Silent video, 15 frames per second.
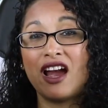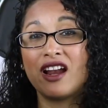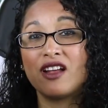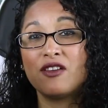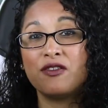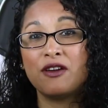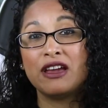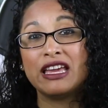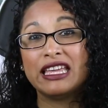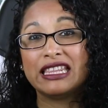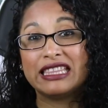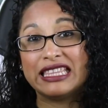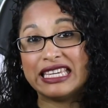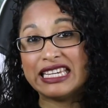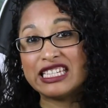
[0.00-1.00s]
out of
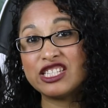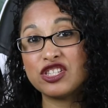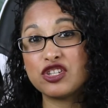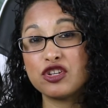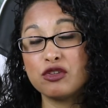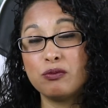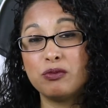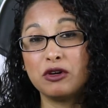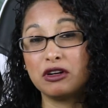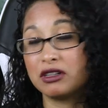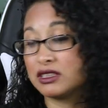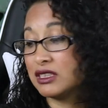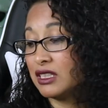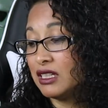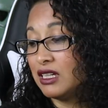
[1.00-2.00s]
these 2 books.